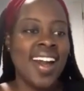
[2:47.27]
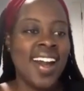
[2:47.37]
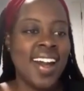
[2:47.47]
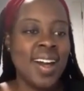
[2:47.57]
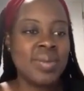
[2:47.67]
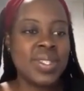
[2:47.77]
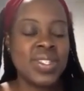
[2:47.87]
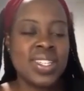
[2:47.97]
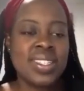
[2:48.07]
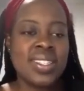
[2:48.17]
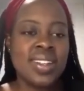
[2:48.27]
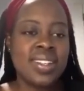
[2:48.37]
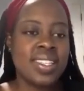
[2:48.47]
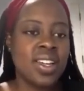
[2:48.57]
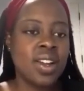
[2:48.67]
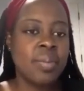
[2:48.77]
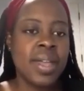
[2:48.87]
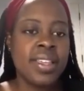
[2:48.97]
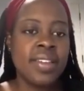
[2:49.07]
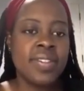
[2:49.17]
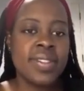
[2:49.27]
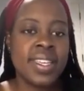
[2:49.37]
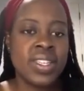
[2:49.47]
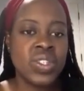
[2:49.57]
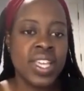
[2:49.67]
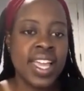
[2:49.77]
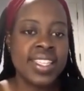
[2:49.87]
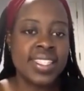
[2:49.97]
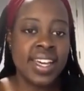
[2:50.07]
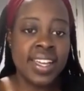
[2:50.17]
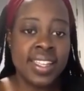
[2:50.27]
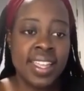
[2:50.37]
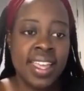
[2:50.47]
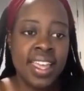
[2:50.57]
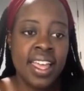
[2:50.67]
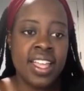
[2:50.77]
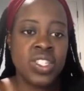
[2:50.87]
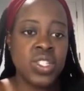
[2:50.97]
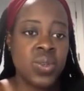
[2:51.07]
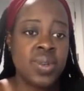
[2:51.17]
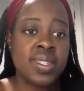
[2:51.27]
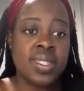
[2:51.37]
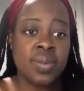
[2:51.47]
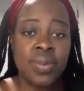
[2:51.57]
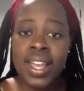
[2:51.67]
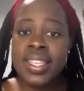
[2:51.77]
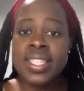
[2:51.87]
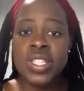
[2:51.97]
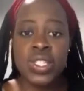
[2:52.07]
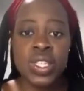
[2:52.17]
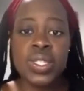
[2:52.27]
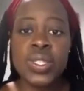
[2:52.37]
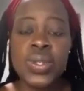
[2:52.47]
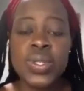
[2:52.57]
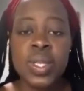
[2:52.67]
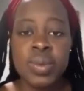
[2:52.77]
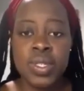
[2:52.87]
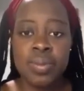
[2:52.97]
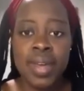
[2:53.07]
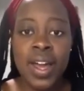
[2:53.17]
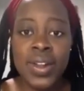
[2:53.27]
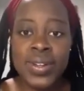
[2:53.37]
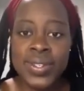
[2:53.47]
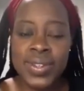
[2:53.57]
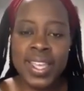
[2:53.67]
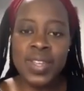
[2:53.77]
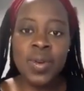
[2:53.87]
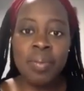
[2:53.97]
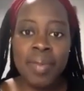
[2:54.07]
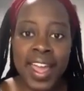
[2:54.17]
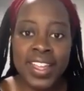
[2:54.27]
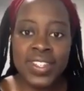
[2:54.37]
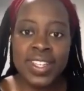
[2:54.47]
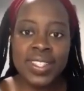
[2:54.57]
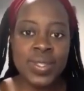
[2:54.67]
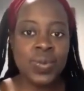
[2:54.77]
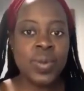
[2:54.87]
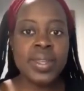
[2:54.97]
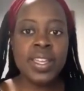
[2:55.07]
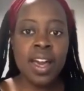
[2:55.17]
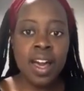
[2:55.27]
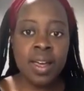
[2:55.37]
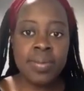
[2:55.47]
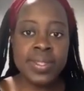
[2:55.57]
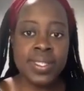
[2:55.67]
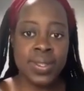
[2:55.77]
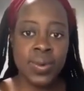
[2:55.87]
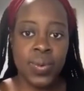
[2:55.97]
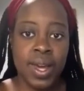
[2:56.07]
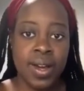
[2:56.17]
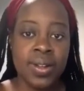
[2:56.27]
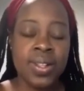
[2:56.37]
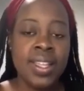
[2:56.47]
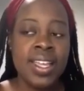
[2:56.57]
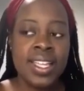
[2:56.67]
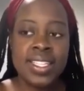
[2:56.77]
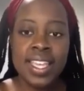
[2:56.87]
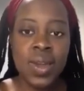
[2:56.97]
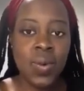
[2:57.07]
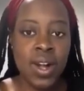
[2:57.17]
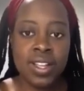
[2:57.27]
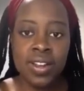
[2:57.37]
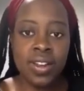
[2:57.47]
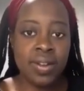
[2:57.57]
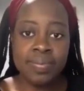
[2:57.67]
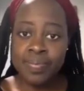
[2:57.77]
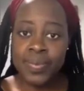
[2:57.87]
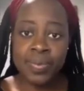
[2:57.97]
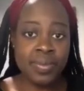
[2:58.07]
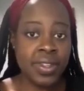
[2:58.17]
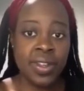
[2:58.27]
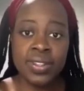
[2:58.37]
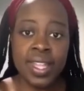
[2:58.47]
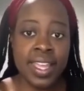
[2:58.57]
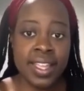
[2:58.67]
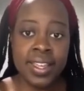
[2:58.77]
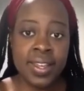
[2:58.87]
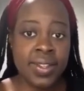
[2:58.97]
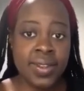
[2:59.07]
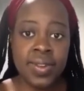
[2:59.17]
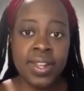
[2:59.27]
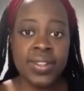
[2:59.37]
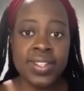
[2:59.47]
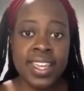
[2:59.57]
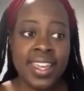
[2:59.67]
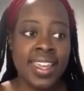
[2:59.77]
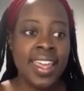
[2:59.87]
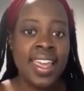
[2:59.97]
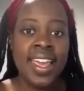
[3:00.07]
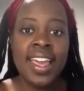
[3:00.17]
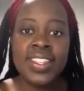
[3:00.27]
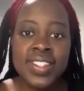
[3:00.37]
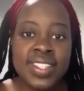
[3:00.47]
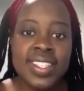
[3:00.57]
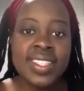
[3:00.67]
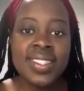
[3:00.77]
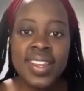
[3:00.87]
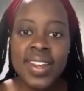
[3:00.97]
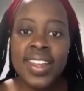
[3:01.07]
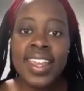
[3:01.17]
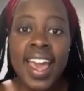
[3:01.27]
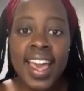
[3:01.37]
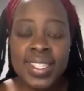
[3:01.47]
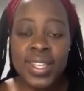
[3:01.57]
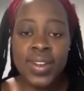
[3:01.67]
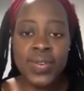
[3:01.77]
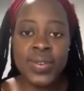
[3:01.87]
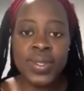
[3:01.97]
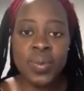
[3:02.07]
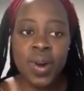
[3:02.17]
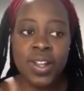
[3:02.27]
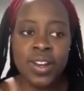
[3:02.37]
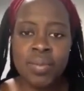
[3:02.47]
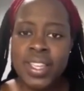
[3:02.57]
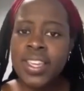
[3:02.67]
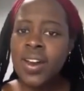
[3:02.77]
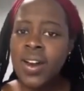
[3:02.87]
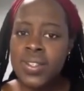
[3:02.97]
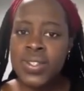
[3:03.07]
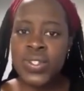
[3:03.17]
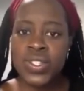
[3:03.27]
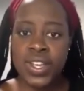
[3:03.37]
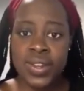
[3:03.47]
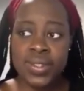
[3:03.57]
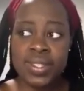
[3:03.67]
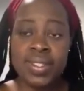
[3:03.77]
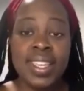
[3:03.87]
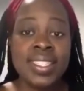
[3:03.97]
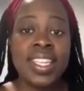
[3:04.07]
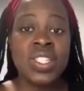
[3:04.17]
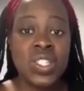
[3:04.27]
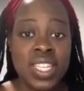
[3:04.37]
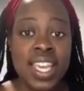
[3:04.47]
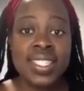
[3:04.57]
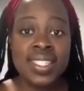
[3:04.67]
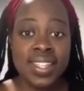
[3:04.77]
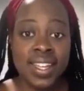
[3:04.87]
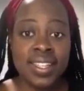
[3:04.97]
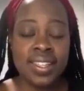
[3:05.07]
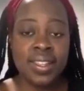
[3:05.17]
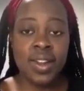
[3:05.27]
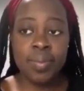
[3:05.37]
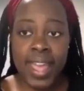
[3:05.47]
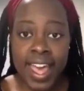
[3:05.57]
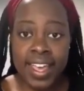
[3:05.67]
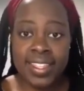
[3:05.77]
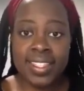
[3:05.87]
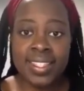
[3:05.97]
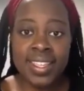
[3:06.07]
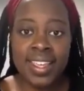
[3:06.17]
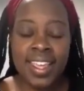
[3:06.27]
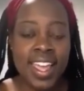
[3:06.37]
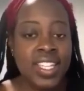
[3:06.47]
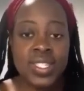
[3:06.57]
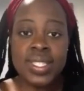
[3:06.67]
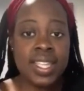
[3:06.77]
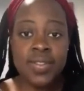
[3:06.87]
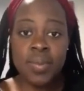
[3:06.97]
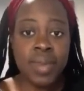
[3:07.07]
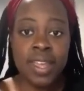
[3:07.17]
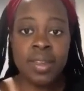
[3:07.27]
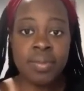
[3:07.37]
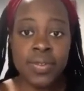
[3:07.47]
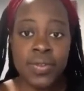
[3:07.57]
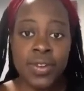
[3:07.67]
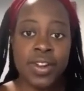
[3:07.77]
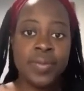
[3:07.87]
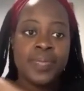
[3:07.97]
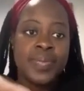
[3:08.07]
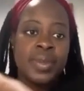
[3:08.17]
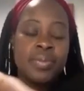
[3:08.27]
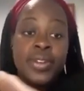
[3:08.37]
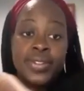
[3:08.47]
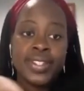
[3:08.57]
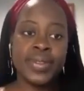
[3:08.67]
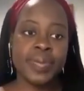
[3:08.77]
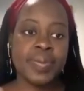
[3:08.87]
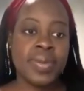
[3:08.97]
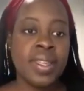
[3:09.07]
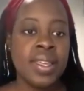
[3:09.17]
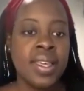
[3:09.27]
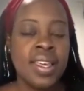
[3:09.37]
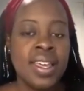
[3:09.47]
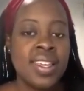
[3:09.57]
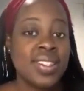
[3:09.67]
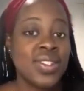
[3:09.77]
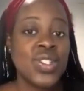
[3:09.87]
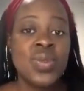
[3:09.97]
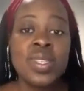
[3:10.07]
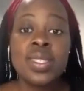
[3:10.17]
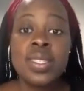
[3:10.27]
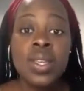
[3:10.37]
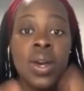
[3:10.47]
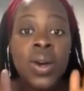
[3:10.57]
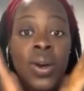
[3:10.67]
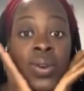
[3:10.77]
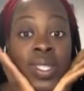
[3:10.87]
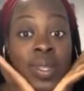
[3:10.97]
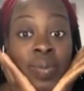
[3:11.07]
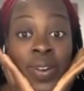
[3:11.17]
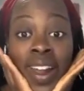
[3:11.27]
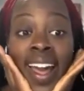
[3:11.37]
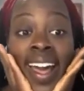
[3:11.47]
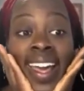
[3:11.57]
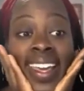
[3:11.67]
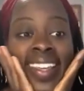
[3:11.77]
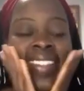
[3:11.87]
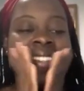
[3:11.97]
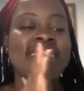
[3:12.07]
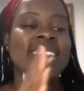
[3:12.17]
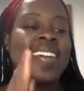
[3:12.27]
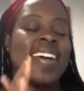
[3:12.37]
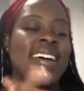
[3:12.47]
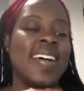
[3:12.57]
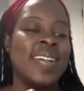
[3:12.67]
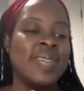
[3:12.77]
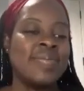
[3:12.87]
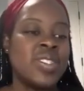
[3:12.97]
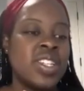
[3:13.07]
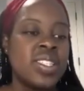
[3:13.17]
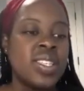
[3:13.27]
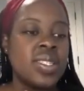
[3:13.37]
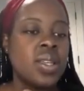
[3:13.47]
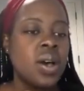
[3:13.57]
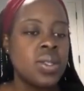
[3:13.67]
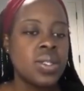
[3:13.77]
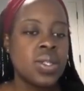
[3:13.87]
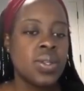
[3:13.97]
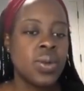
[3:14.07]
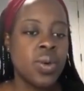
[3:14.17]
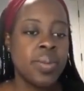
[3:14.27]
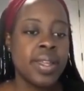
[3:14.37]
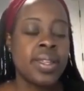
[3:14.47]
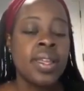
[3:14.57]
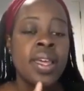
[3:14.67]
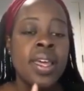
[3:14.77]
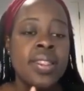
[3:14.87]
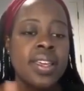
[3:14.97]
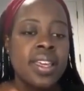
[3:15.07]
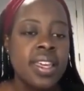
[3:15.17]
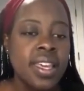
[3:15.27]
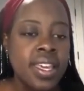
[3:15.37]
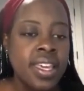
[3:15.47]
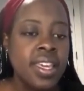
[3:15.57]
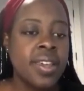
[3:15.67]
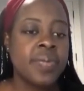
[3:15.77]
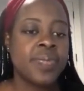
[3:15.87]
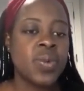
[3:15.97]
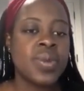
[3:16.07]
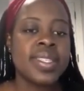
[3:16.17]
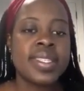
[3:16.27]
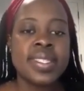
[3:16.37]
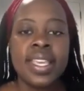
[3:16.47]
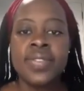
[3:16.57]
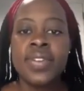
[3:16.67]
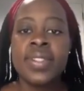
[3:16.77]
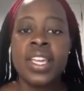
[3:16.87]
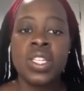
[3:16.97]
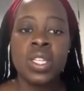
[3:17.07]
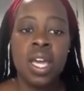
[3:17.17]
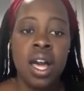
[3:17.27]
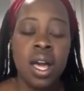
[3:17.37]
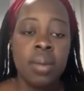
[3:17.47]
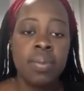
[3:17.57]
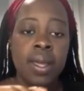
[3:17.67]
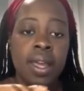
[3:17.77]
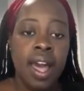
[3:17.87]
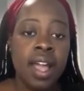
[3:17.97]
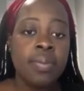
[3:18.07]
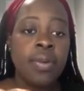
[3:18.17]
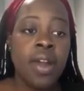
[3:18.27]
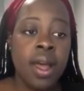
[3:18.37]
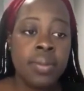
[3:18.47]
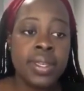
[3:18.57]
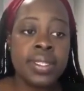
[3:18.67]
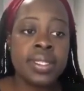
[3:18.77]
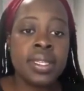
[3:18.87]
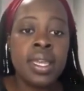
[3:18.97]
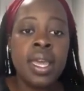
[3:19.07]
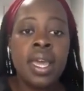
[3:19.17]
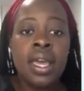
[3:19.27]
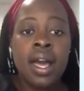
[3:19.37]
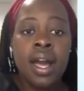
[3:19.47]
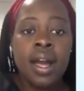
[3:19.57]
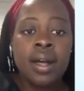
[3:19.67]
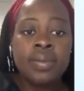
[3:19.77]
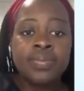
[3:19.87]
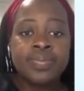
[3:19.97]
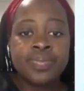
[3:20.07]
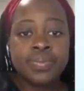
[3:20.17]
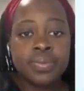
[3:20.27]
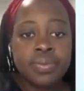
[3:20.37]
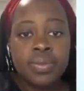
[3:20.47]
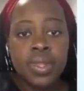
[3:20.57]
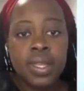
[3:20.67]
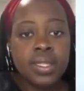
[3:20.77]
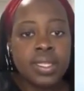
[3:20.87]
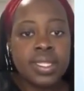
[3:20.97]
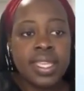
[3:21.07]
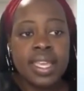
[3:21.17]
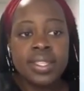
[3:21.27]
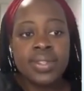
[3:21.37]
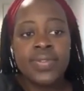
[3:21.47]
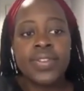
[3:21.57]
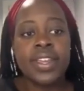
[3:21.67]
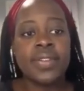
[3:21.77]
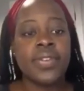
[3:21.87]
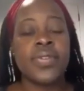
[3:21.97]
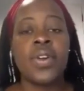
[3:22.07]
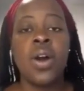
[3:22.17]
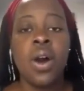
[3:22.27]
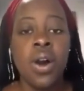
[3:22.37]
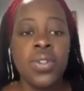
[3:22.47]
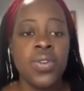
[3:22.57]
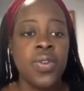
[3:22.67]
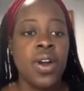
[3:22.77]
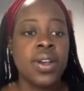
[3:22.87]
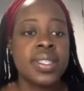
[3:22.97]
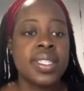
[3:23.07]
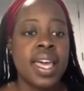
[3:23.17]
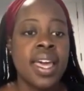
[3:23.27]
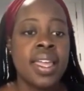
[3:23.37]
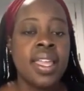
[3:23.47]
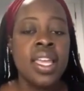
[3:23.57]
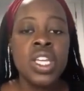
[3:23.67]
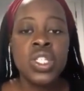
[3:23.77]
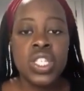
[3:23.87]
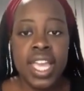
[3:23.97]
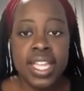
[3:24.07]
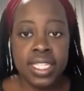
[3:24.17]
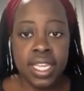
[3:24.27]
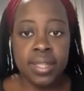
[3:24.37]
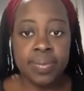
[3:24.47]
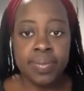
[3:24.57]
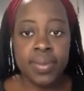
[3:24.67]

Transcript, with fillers: Um, so Jesus started telling her many of the things she had done, and she was surprised that Jesus knew so much about her. So can you imagine this woman comes to the well to get water you know, like any other regular day. And Jesus is there. asks her for some water, but he also shares things that she has done in her past. And she's never met him before in person. So she was so surprised. Um, Jesus also told the woman that he was the savior that um, God promised um, to send to forgive her for all the wrongs that she had done.